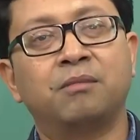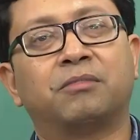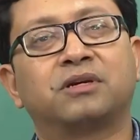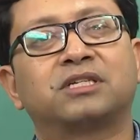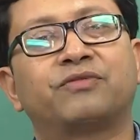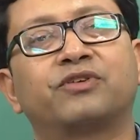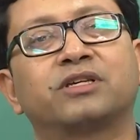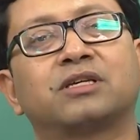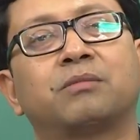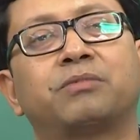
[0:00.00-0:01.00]
But say for
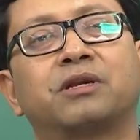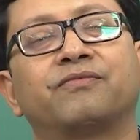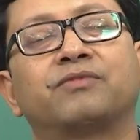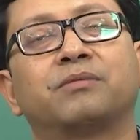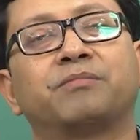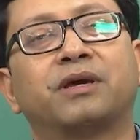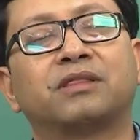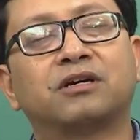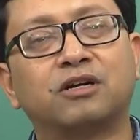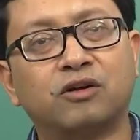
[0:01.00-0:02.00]
example, if the
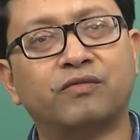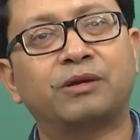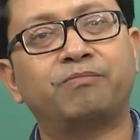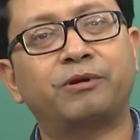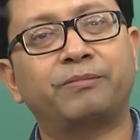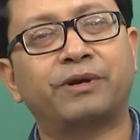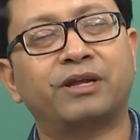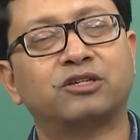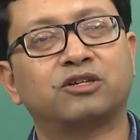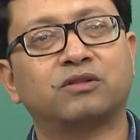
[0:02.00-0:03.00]
method of
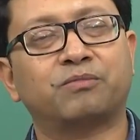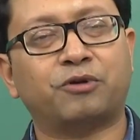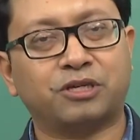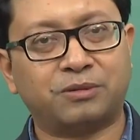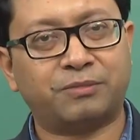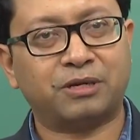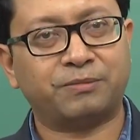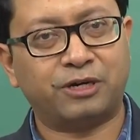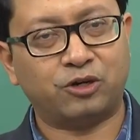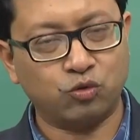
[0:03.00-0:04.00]
implementation of the project
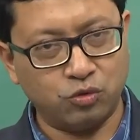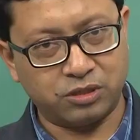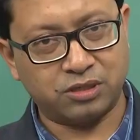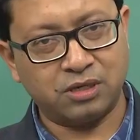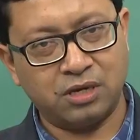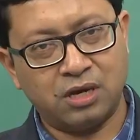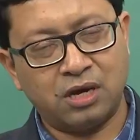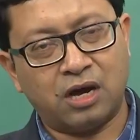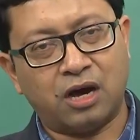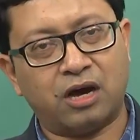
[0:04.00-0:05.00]
management tools
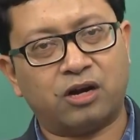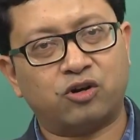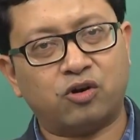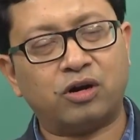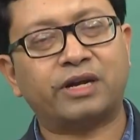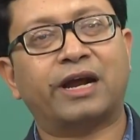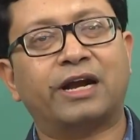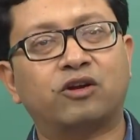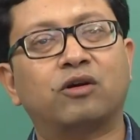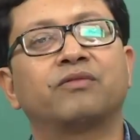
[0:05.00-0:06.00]
are not
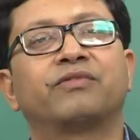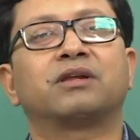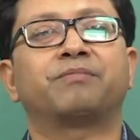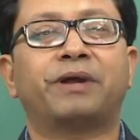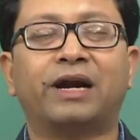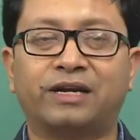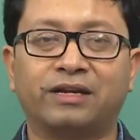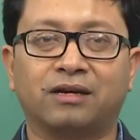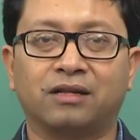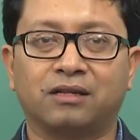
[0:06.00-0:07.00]
at all very
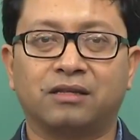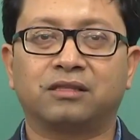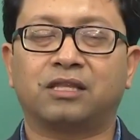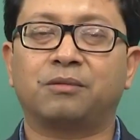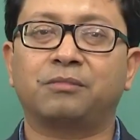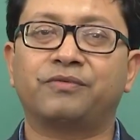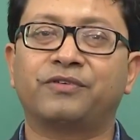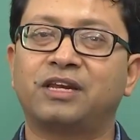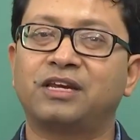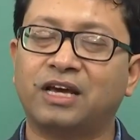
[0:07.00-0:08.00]
practical, they may be
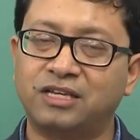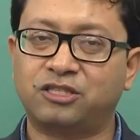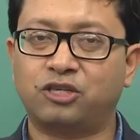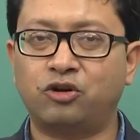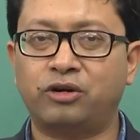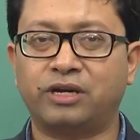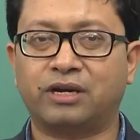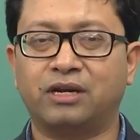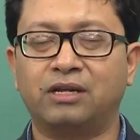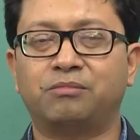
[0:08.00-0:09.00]
very nice
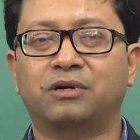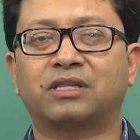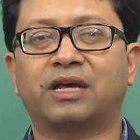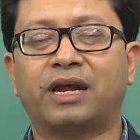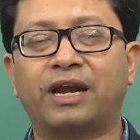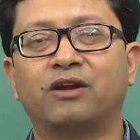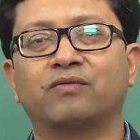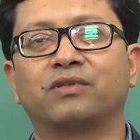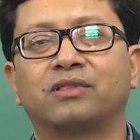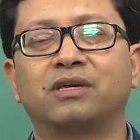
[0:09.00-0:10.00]
theoretically, but at the end of
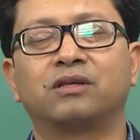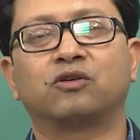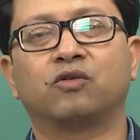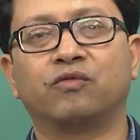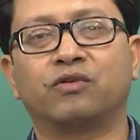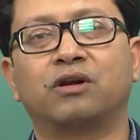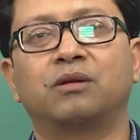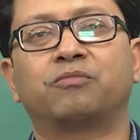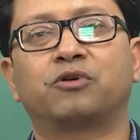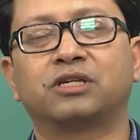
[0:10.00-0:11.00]
the day the overall
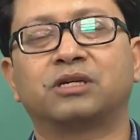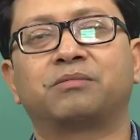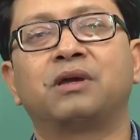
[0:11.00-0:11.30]
project